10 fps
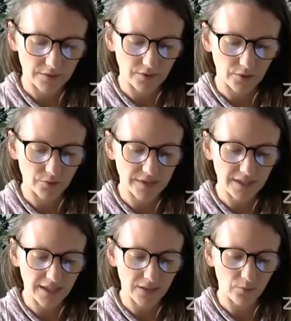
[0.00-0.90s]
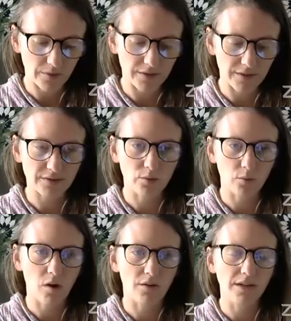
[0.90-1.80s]
associated with this
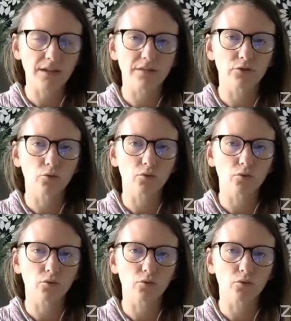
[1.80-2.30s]
quality of